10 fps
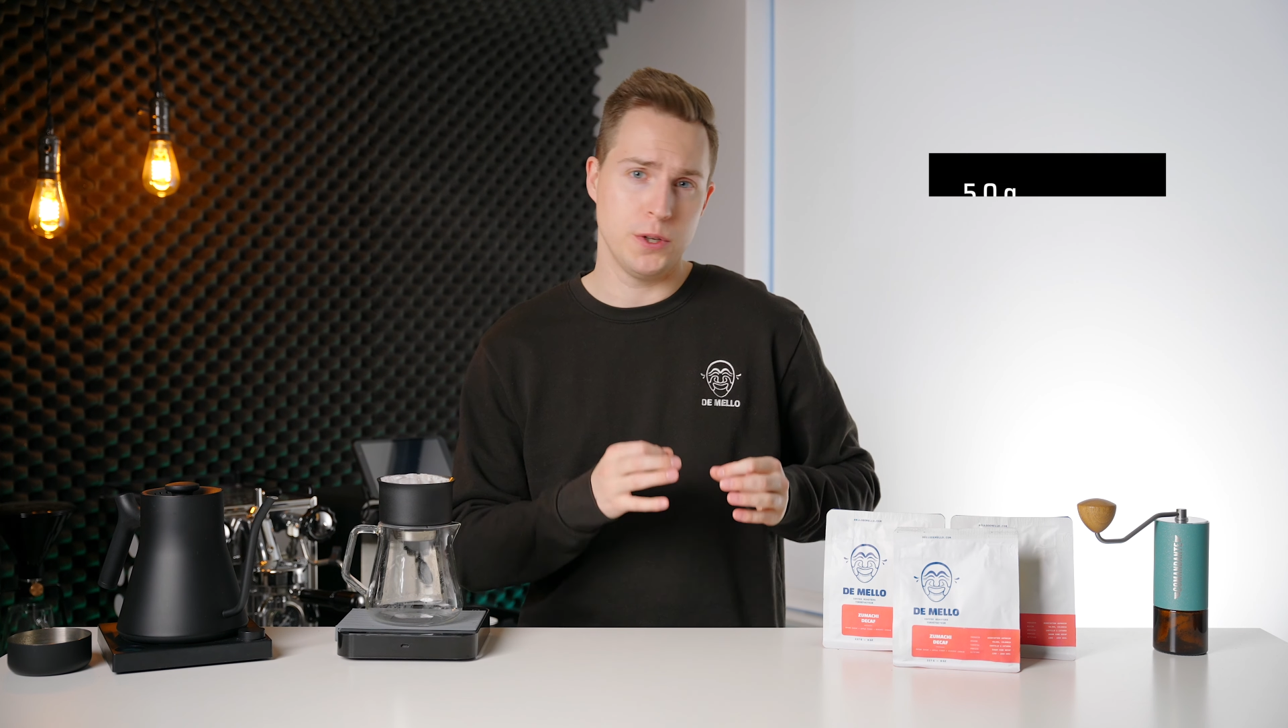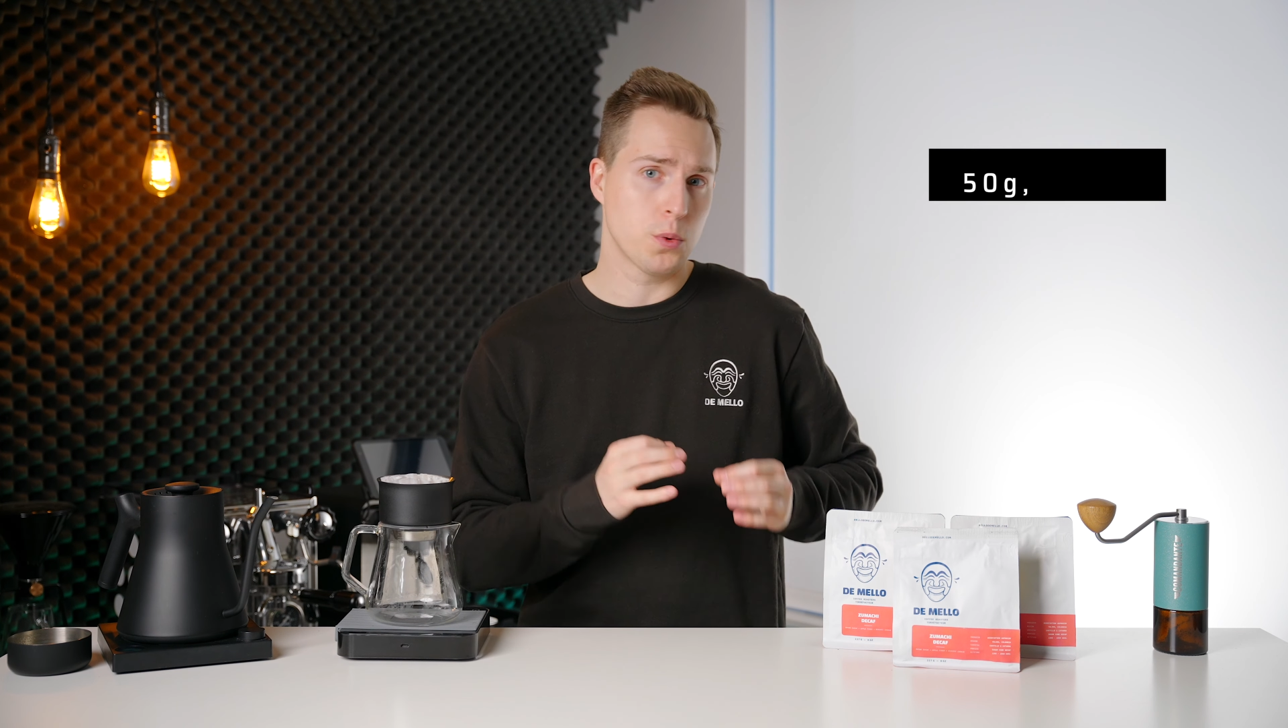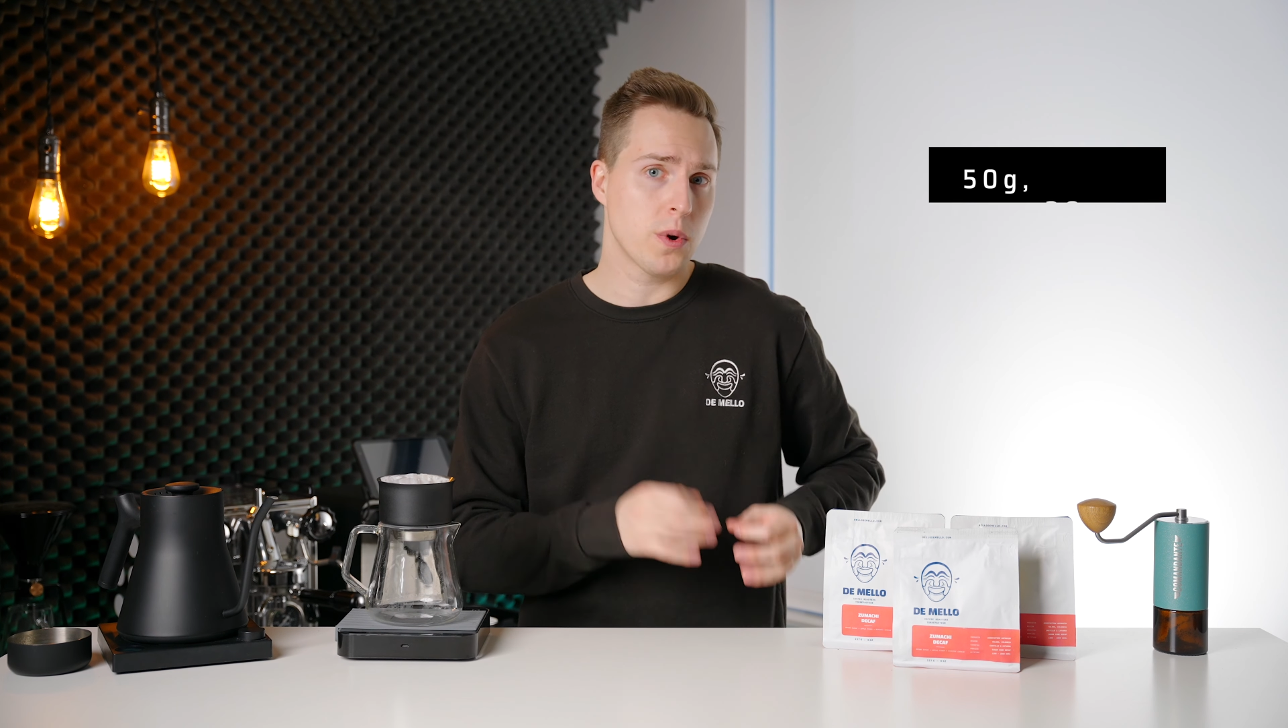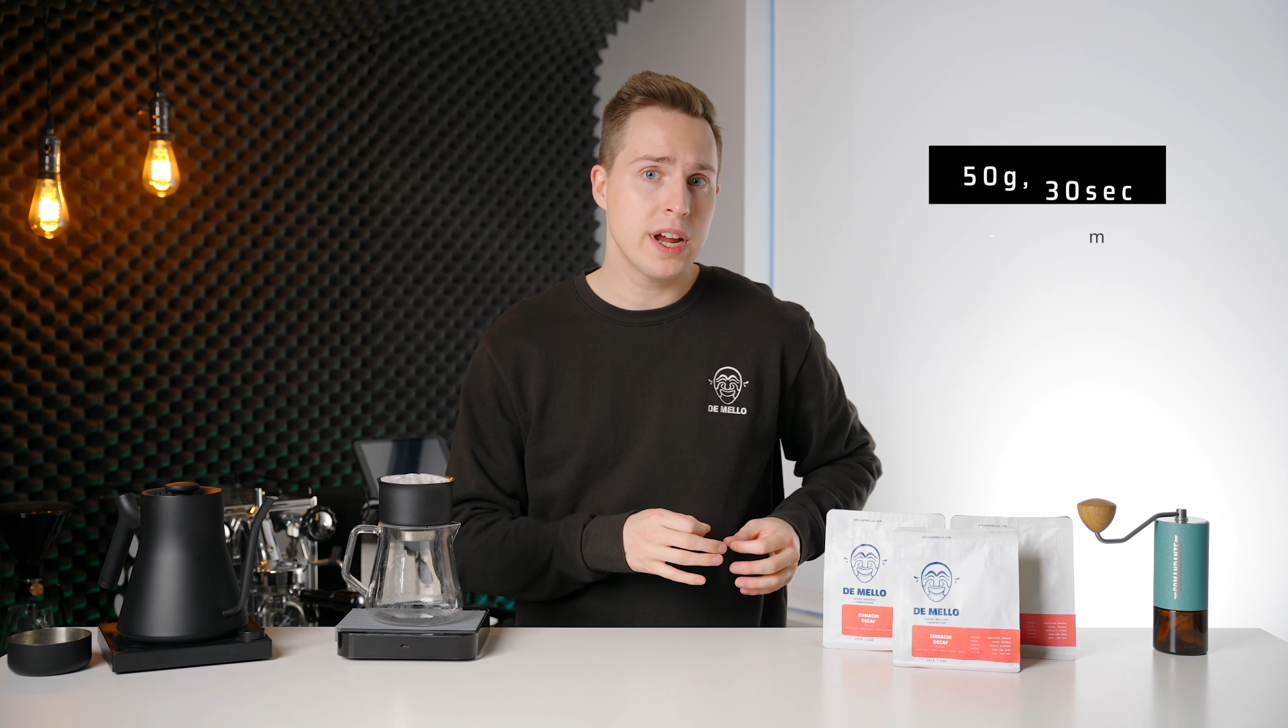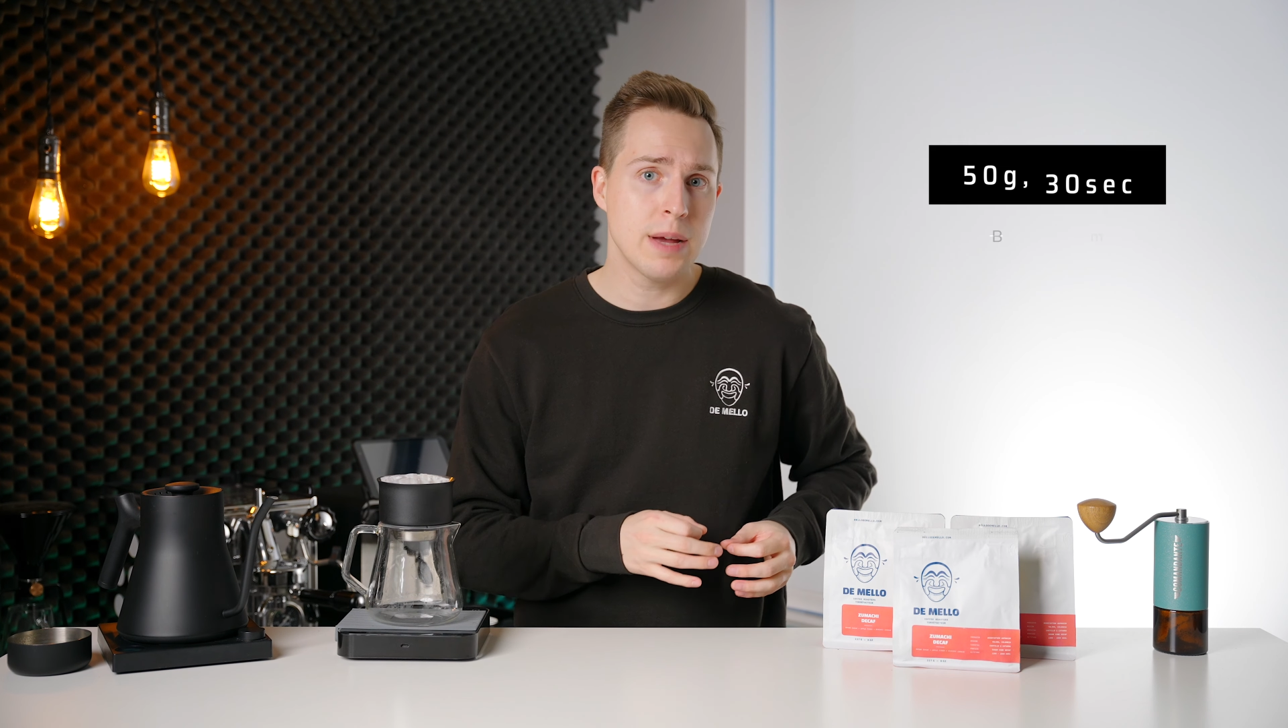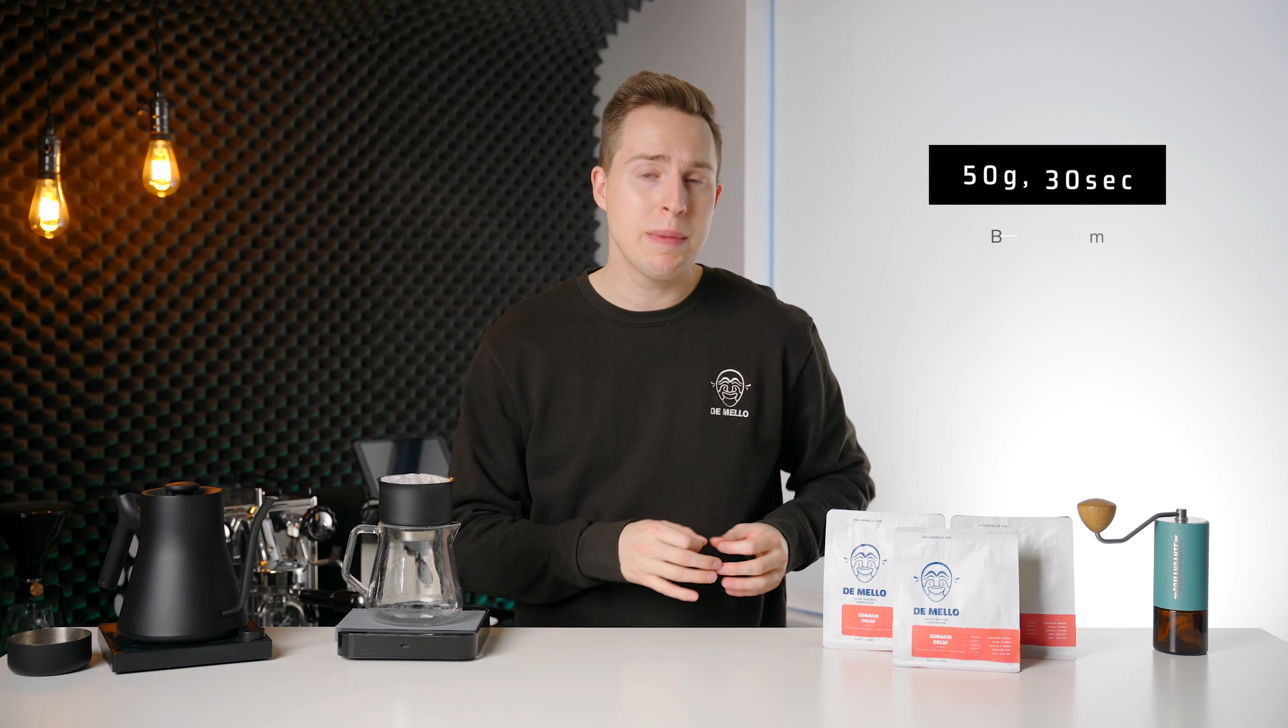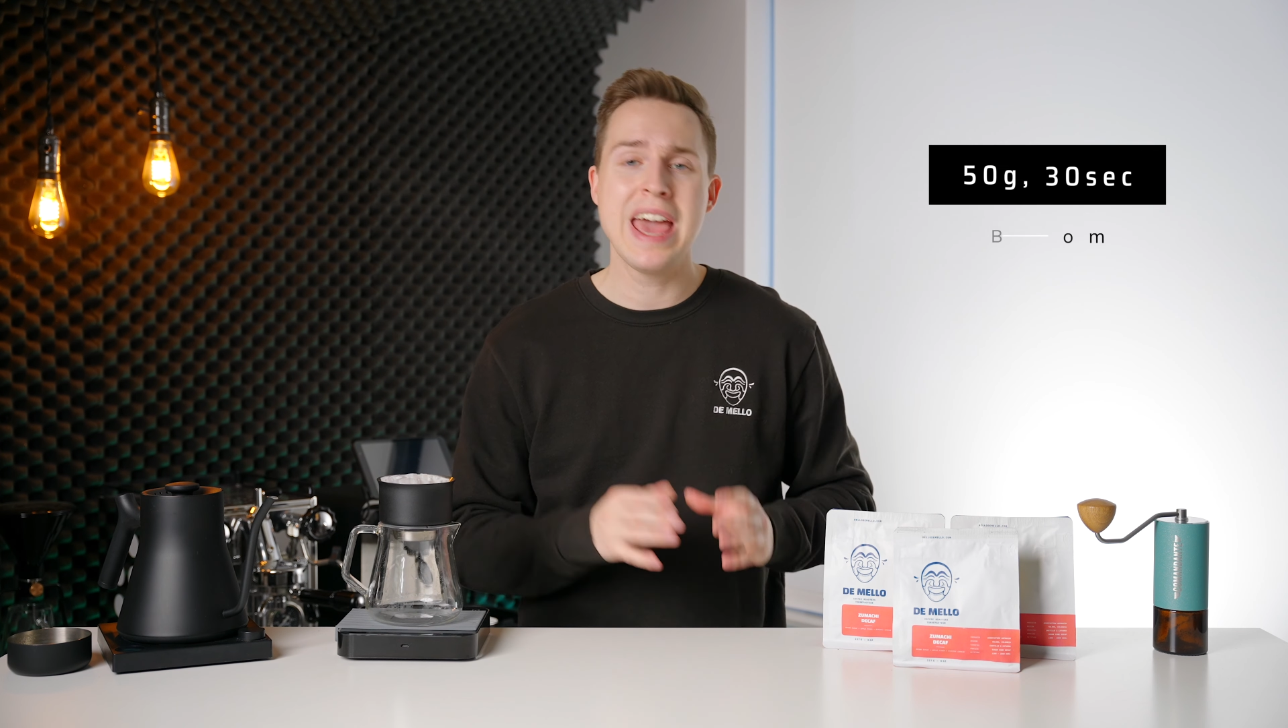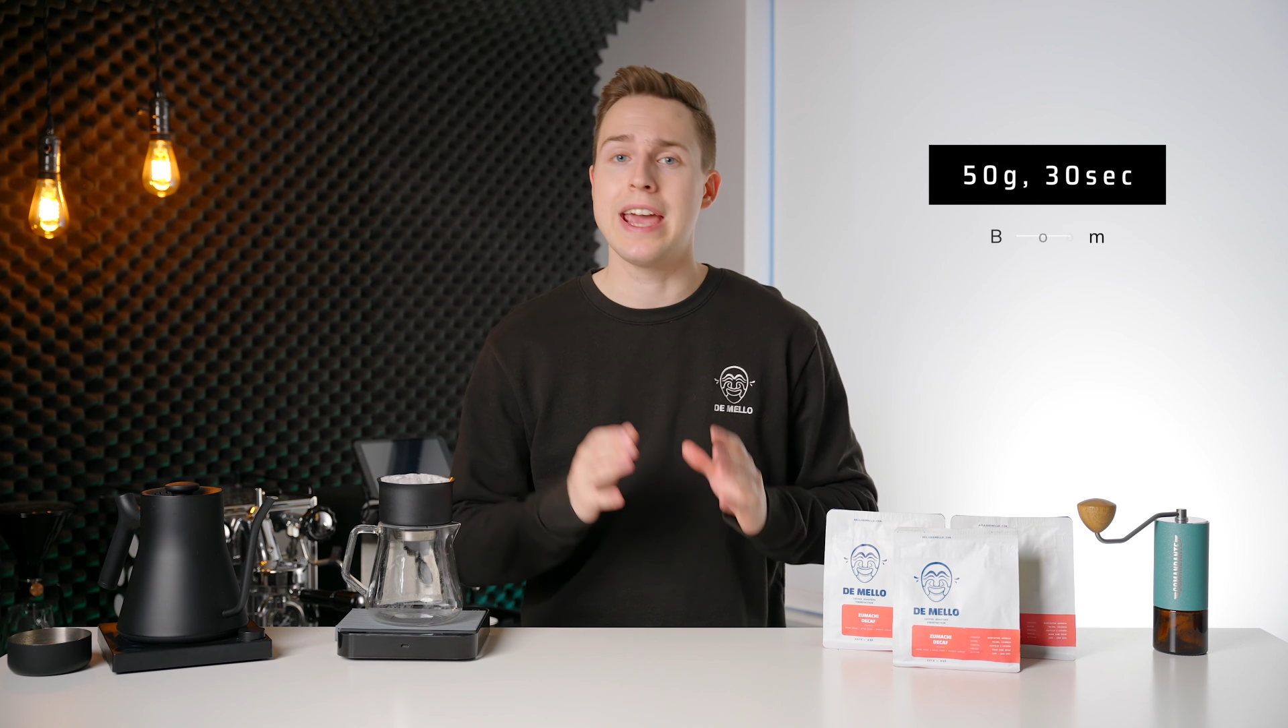gram